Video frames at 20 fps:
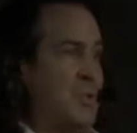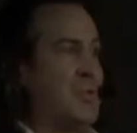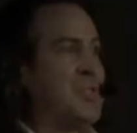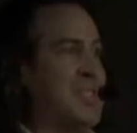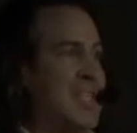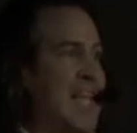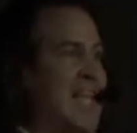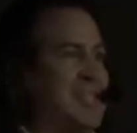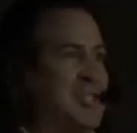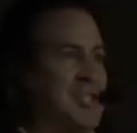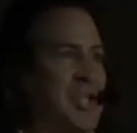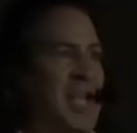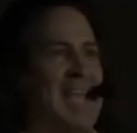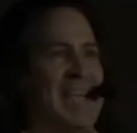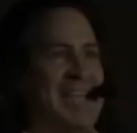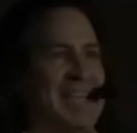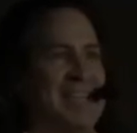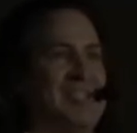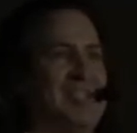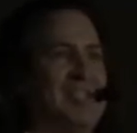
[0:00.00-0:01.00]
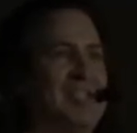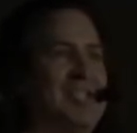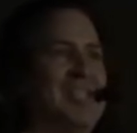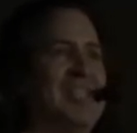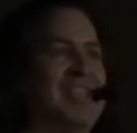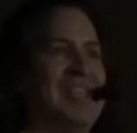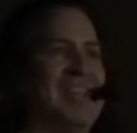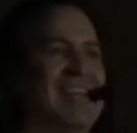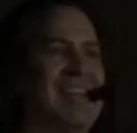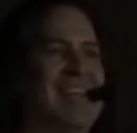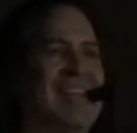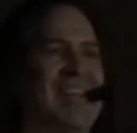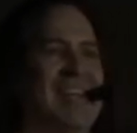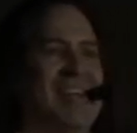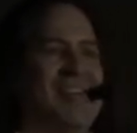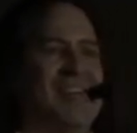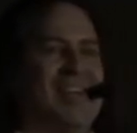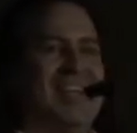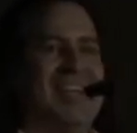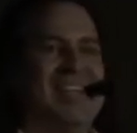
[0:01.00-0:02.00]
schools can change,
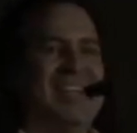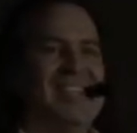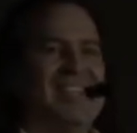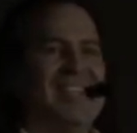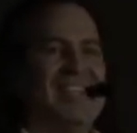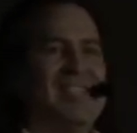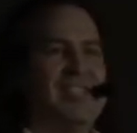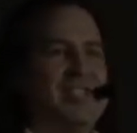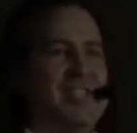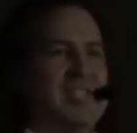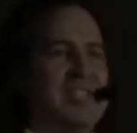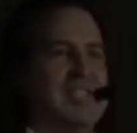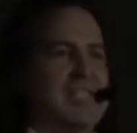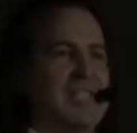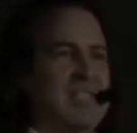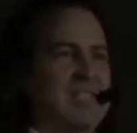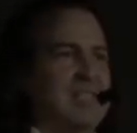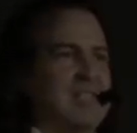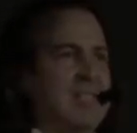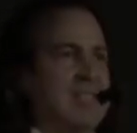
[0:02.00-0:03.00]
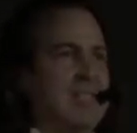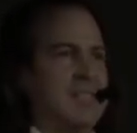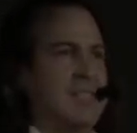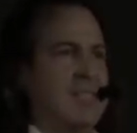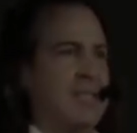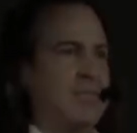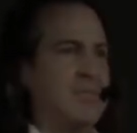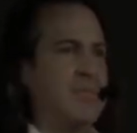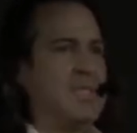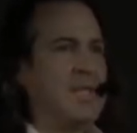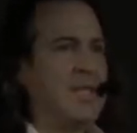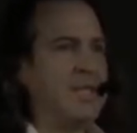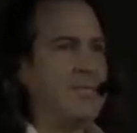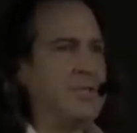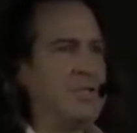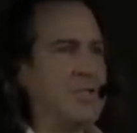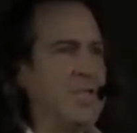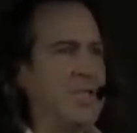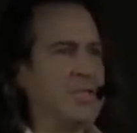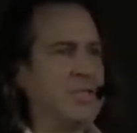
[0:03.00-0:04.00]
right? It's just that, that
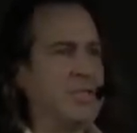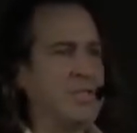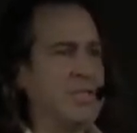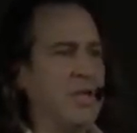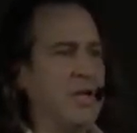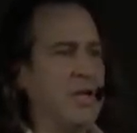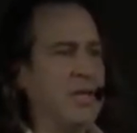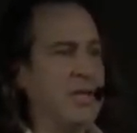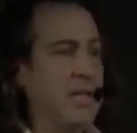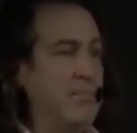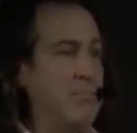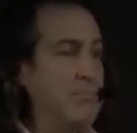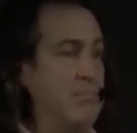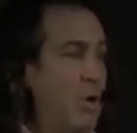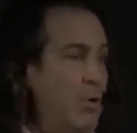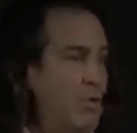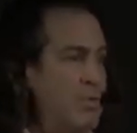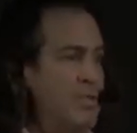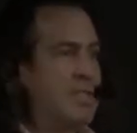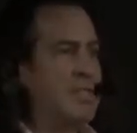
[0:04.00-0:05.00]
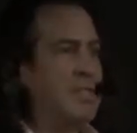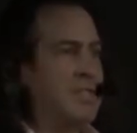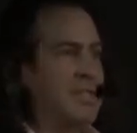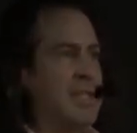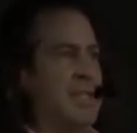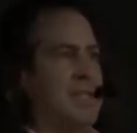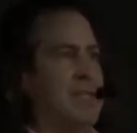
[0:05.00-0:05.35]
sometimes change is hard, and most of the